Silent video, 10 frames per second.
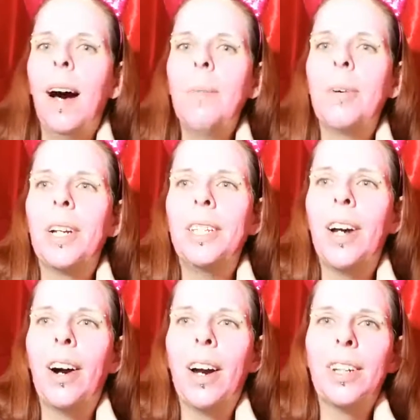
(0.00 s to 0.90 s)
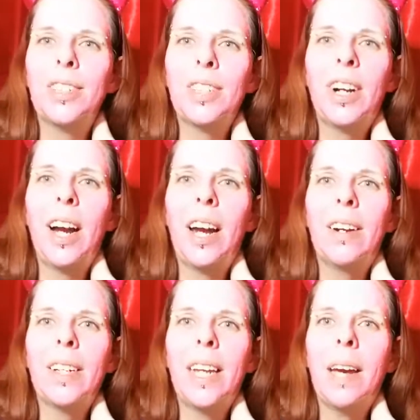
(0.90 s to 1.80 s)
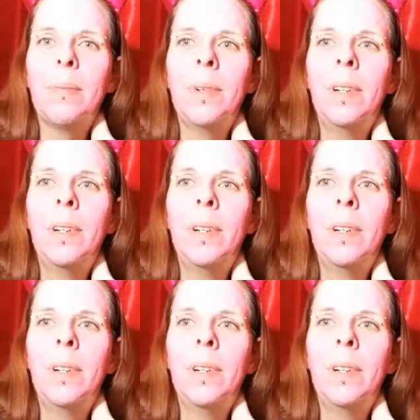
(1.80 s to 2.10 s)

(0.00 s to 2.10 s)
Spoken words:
I'm pretty doggone sure I already am.